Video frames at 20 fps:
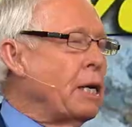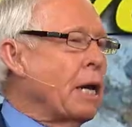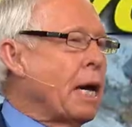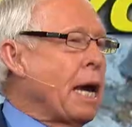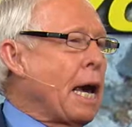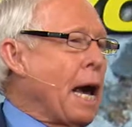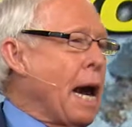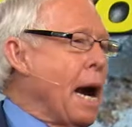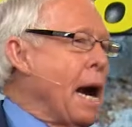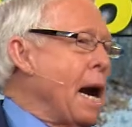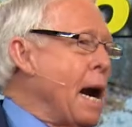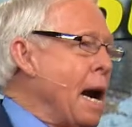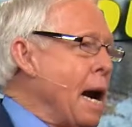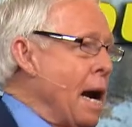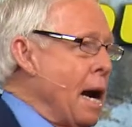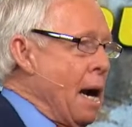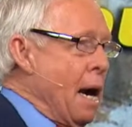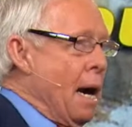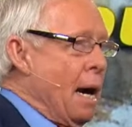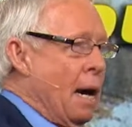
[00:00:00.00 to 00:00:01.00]
to
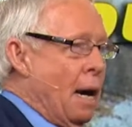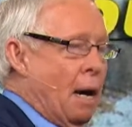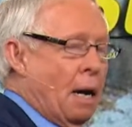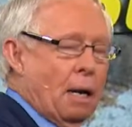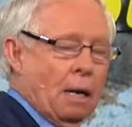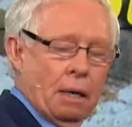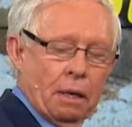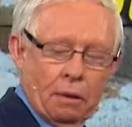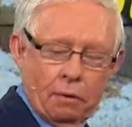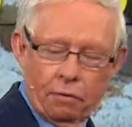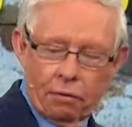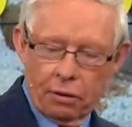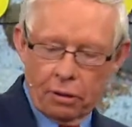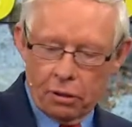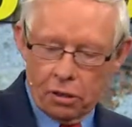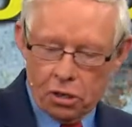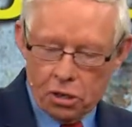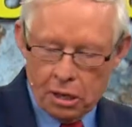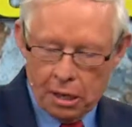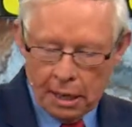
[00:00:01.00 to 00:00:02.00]
care for
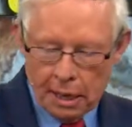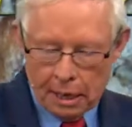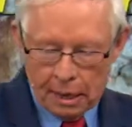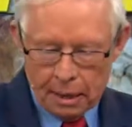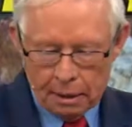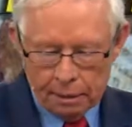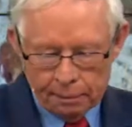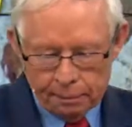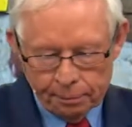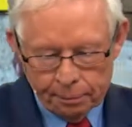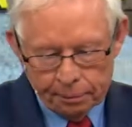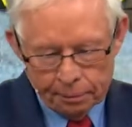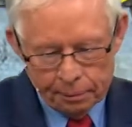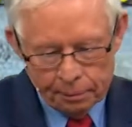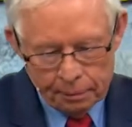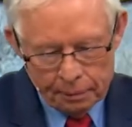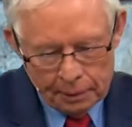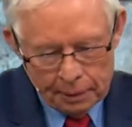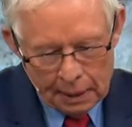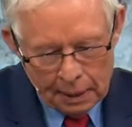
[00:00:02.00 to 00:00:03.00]
the sick.
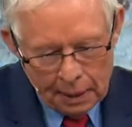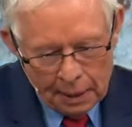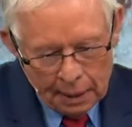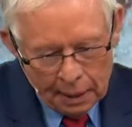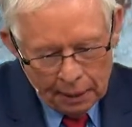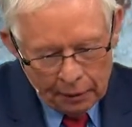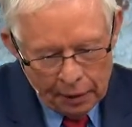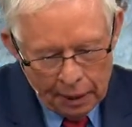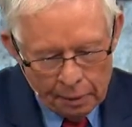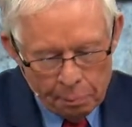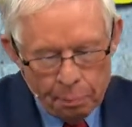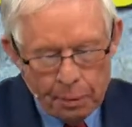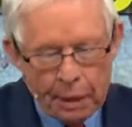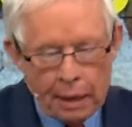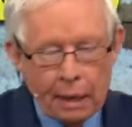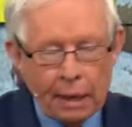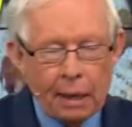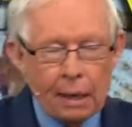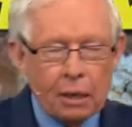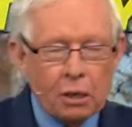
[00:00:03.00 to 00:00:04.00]
And that
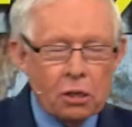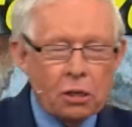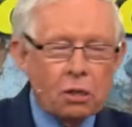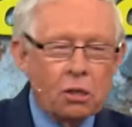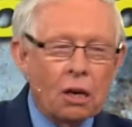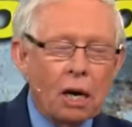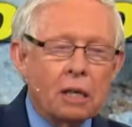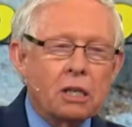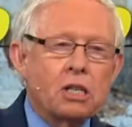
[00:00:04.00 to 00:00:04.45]
means not